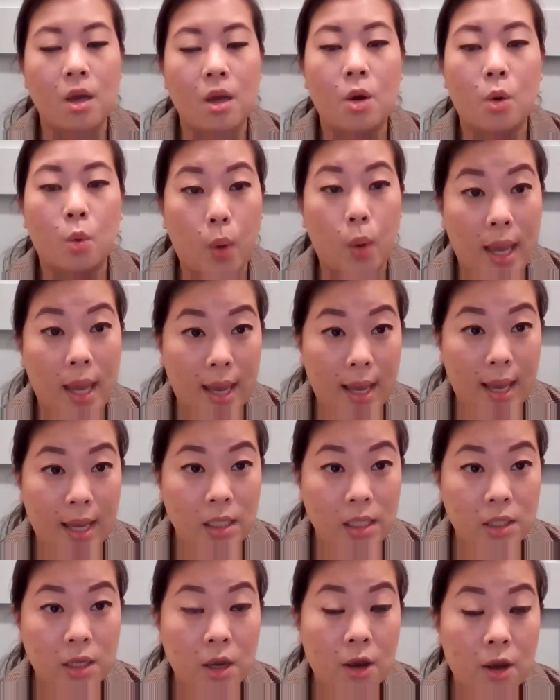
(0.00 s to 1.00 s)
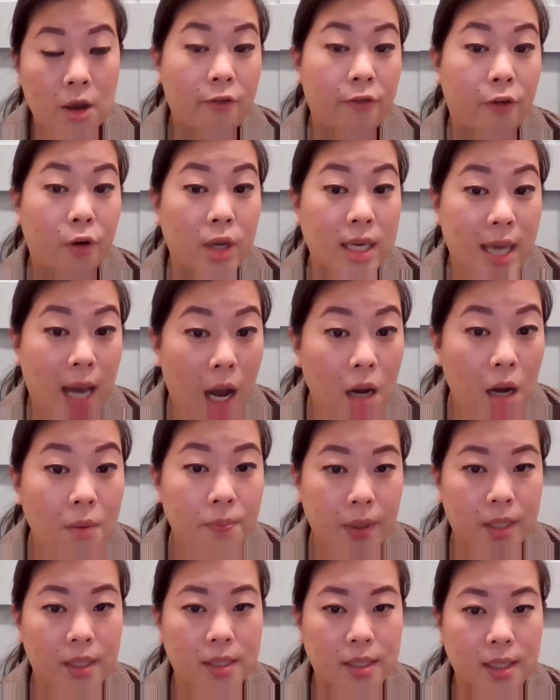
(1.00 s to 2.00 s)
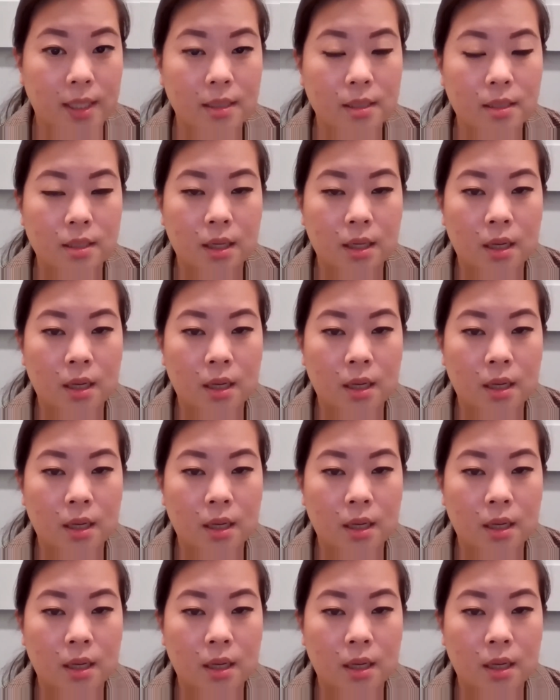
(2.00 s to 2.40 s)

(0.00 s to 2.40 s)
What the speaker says: Whereas for young persons,